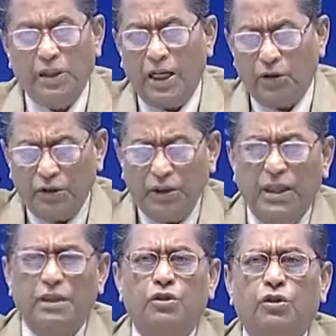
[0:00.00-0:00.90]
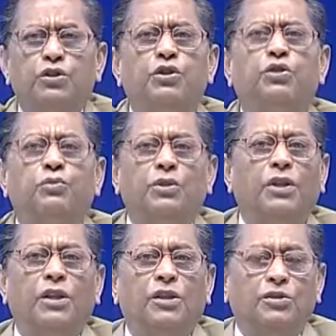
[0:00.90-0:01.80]
anode gets consumed.
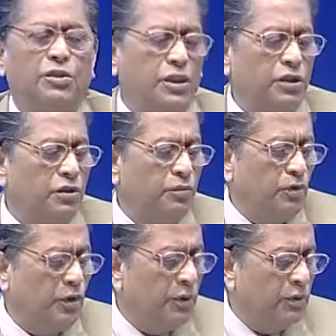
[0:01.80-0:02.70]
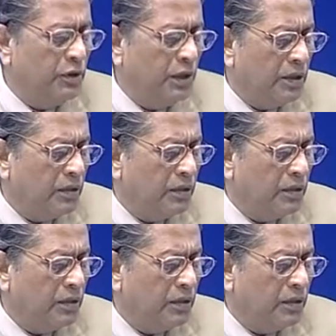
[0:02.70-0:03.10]
So, there is no problem with that.